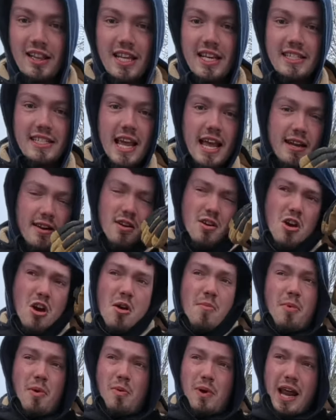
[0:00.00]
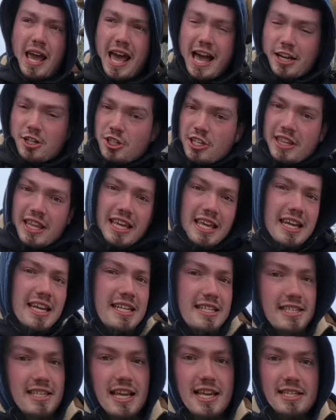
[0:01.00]
this end, but what I actually think it
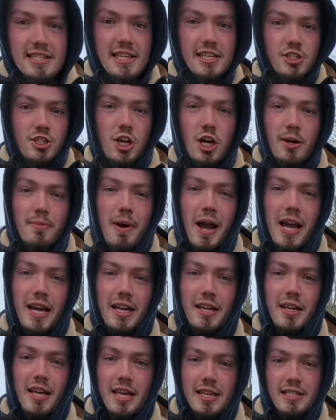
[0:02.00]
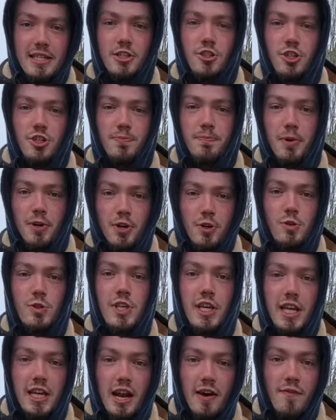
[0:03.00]
is this turbine isn't just
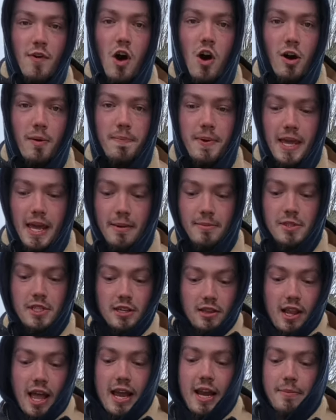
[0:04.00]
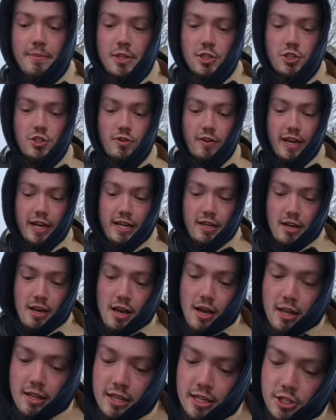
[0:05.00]
producing enough RPM to light up the screen.
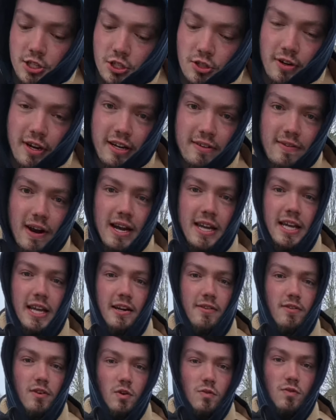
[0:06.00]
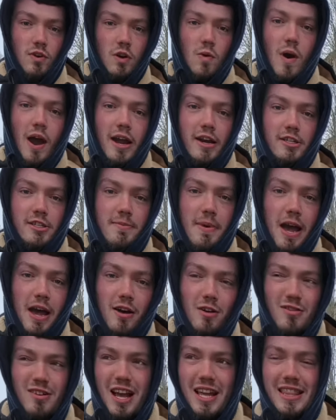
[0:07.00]
This screen right here requires
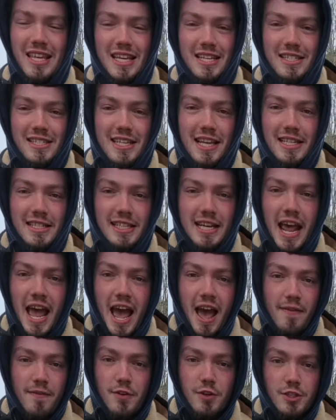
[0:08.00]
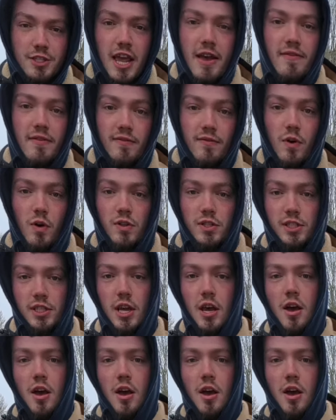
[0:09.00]
about, I think it's 6.5 or 7 volts